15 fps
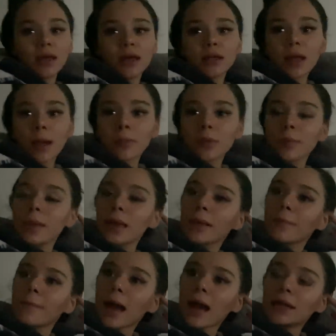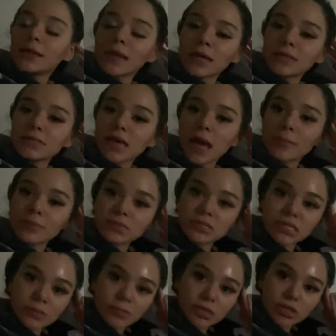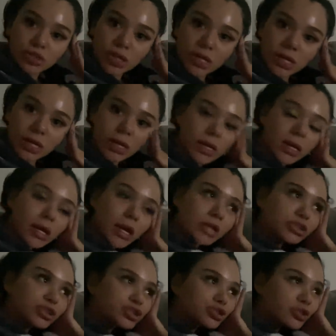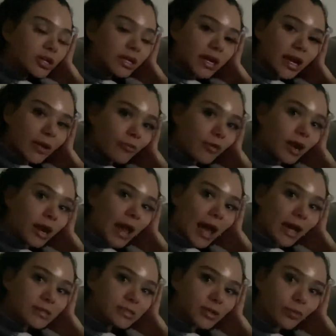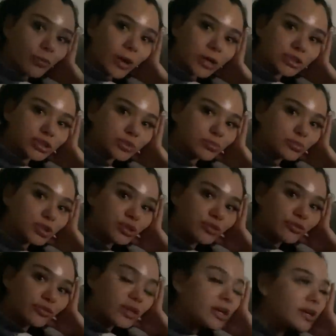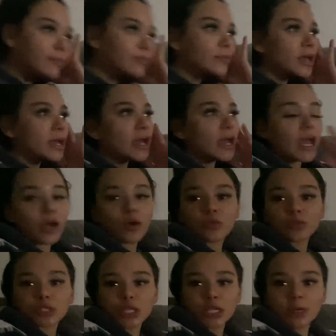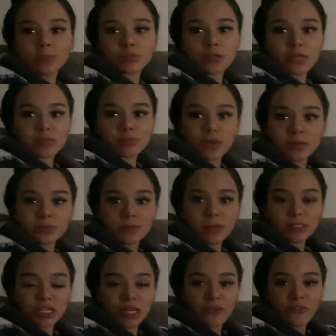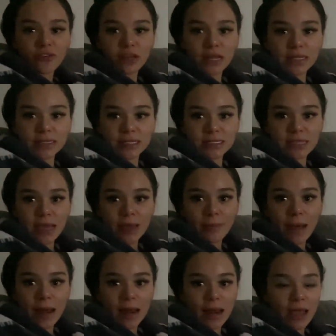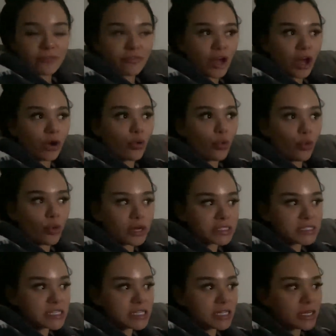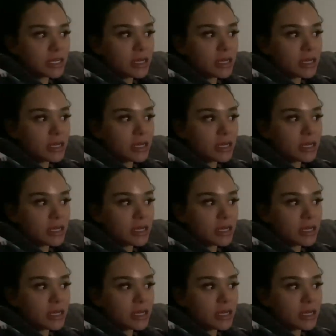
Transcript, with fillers: Now I'm going to make my nighttime Teami drink and just drink it and relax and watch some TV and go to sleep. So that's pretty much it for like the day in my life on quarantine